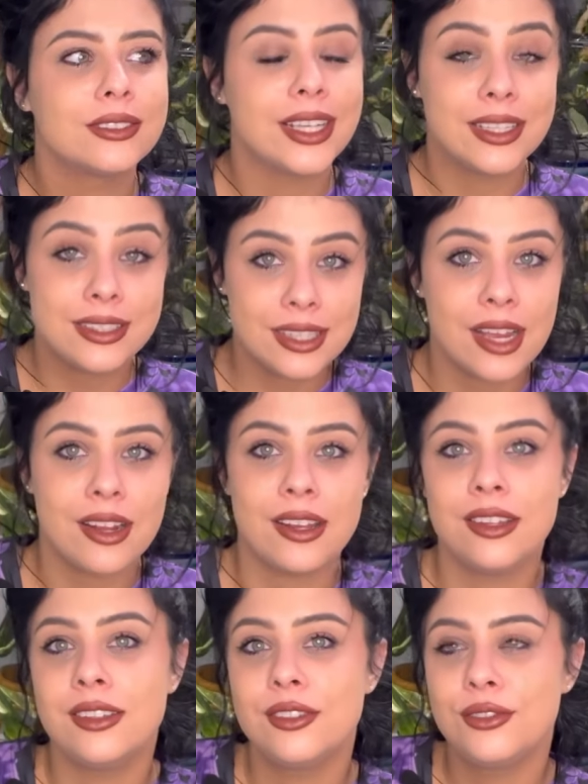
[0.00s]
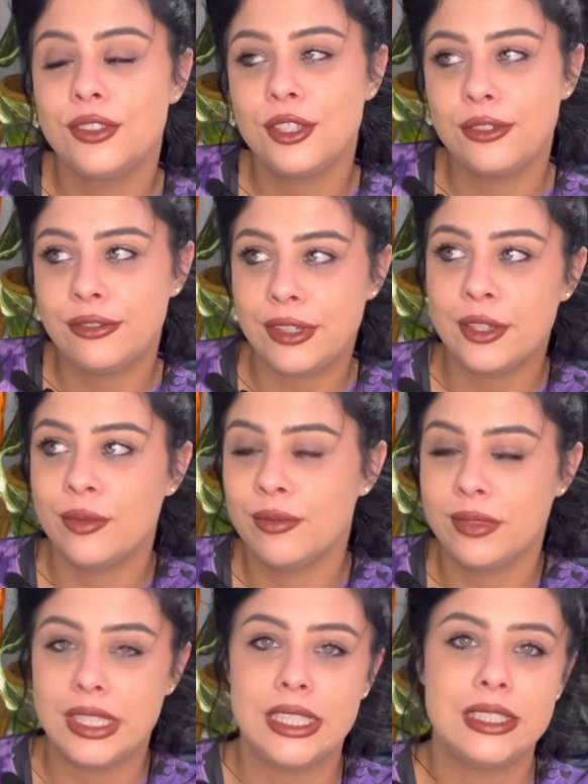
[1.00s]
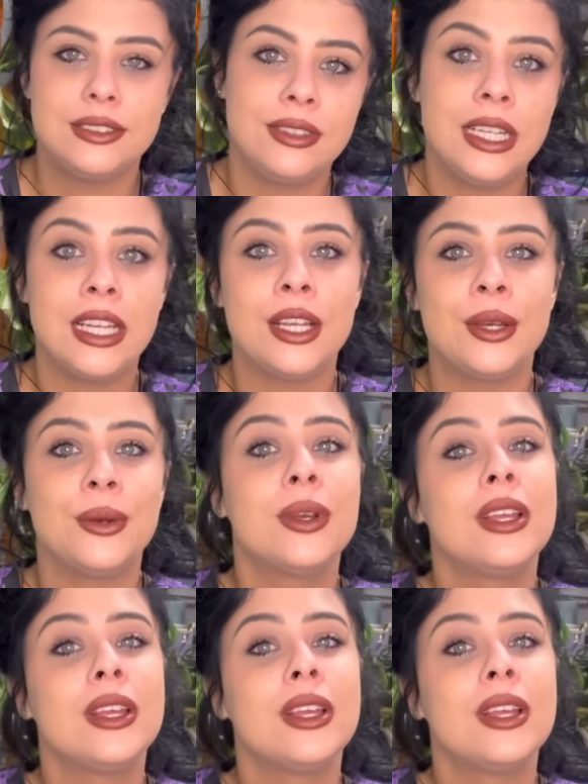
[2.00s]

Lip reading: excited to film this video.